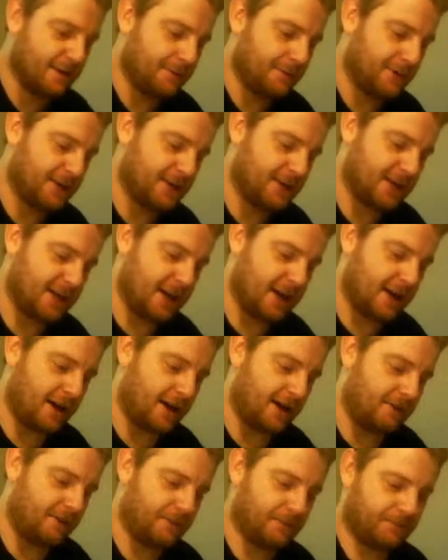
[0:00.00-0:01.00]
Which,
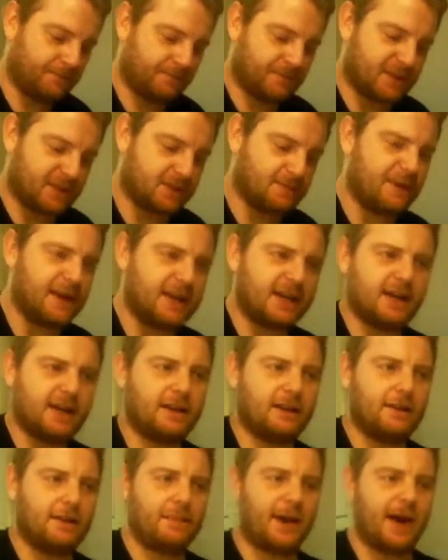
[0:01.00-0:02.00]
speaking
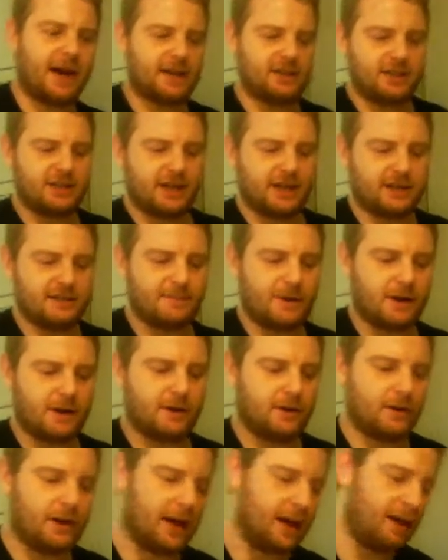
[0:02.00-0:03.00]
of the packaging, I spoke
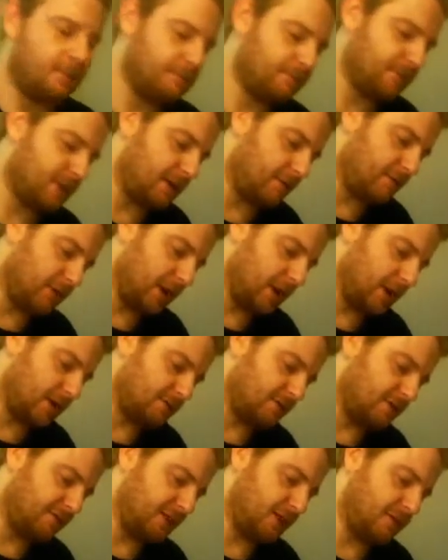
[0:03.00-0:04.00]
on it in my
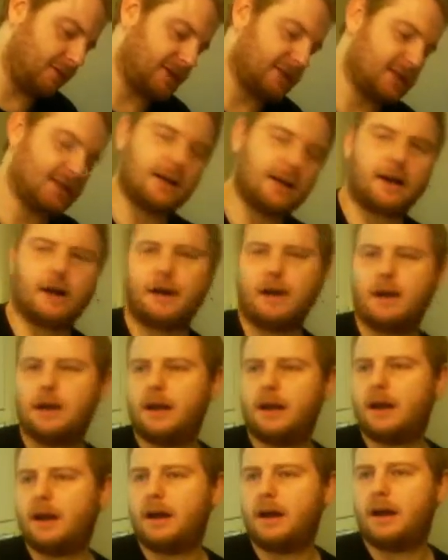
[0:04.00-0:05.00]
last review. It's
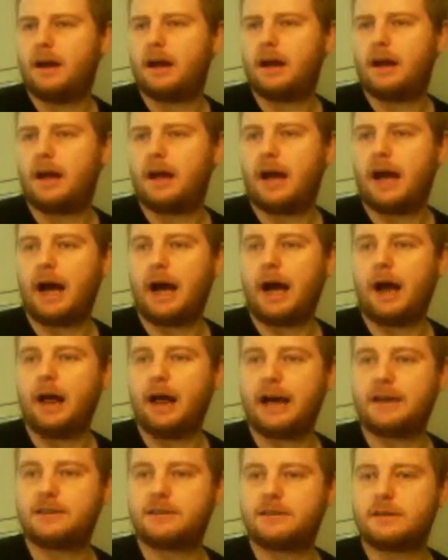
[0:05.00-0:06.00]

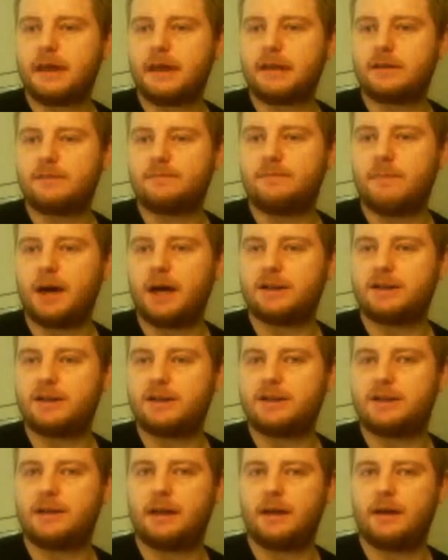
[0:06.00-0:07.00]
as much as
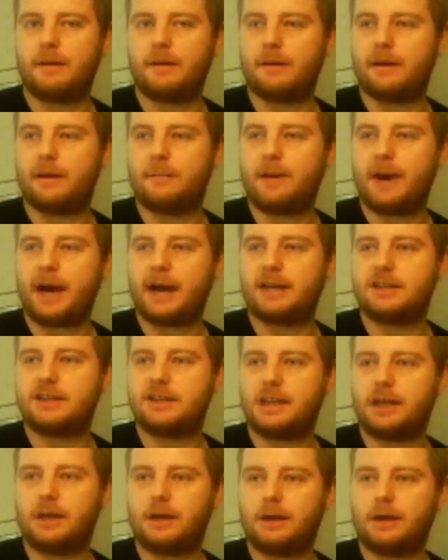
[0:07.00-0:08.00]
the
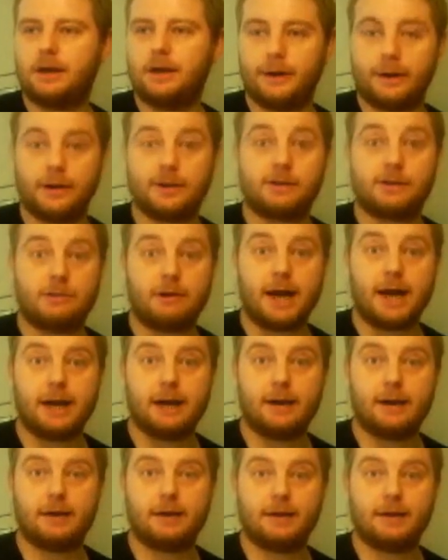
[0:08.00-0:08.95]
packaging looks great,